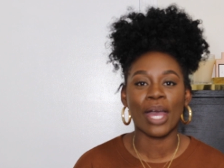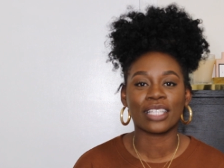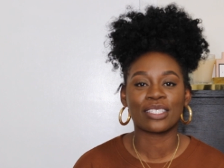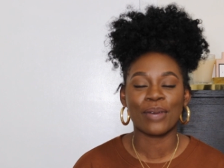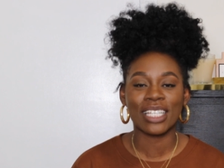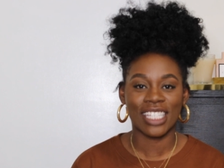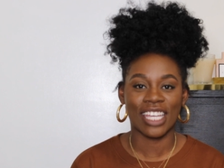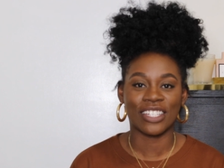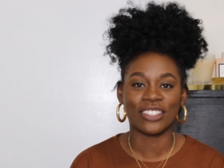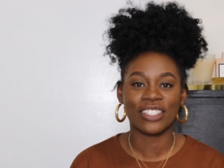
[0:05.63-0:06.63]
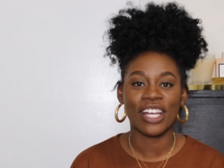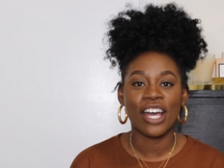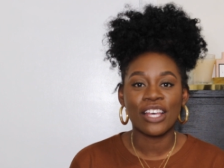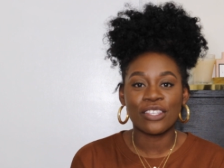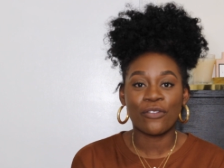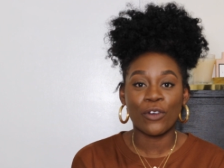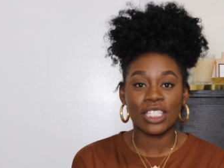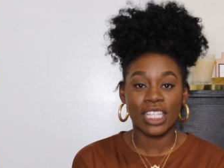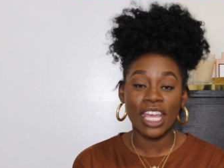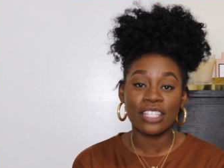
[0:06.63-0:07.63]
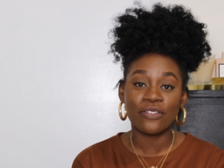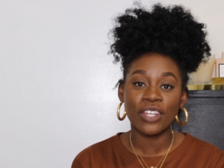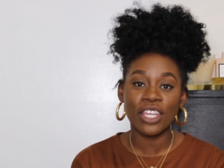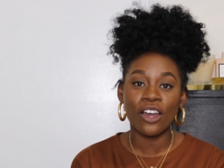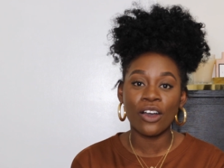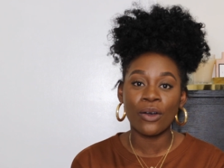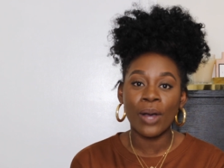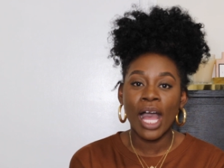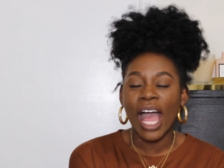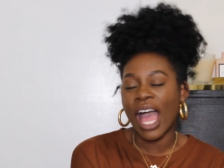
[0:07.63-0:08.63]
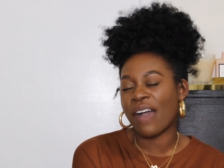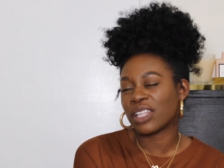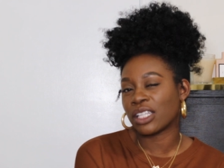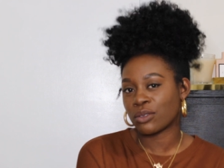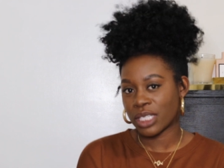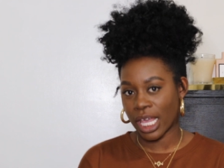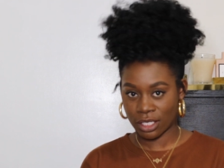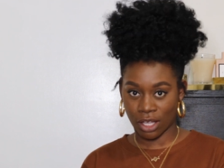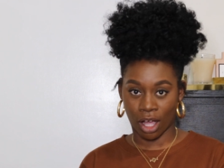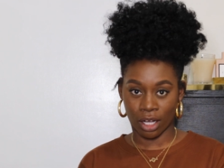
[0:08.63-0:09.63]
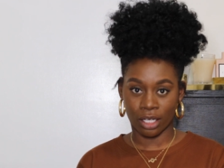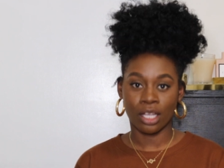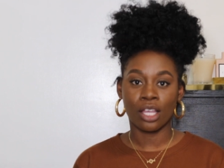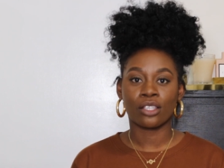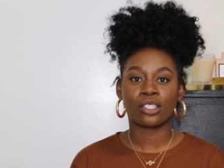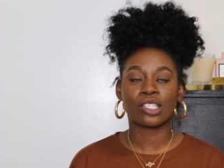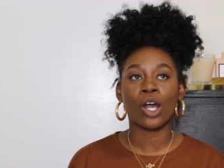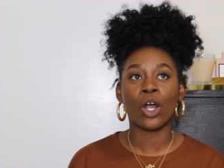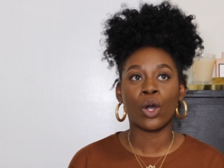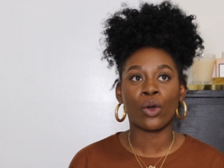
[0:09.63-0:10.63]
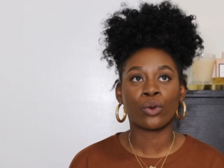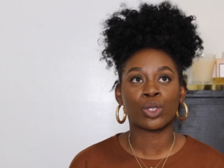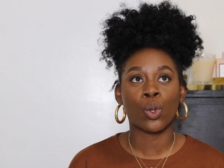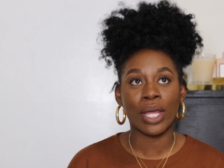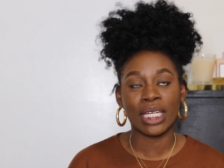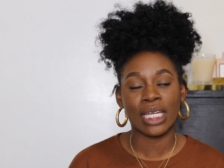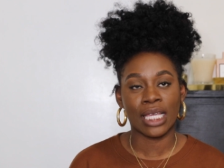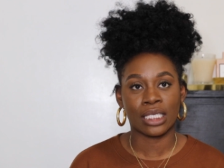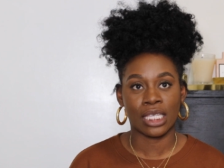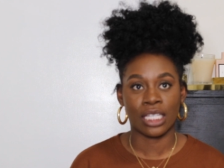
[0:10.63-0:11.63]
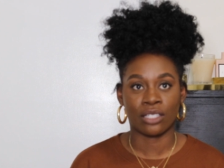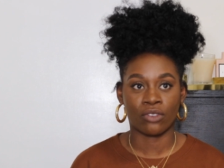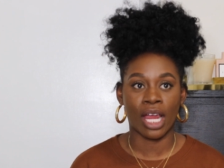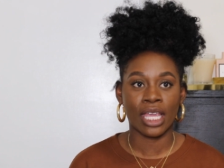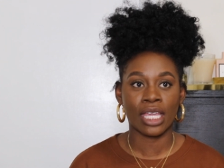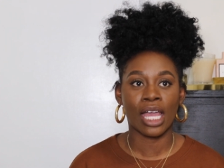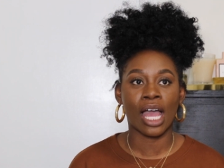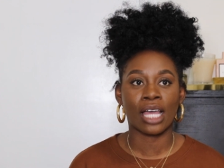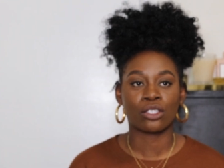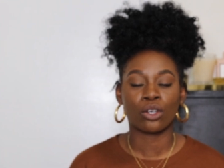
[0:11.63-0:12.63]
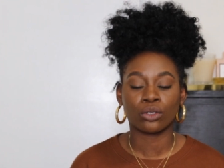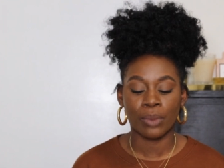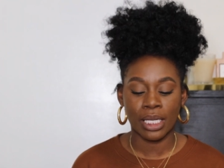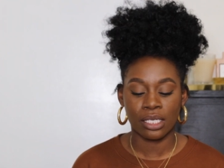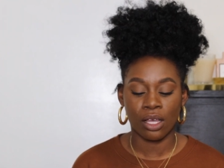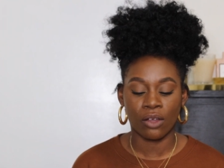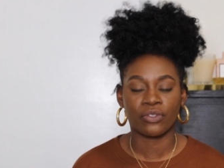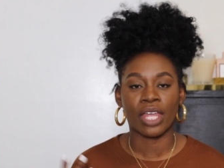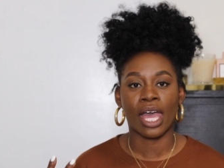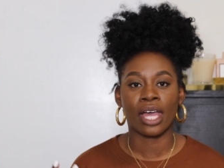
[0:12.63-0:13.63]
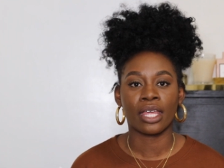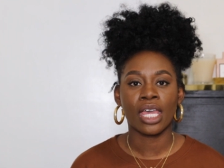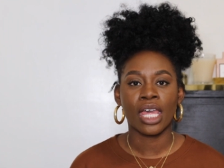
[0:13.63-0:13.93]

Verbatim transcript: back to my channel so for today's video I have a little tech talk so 2019 right I told myself that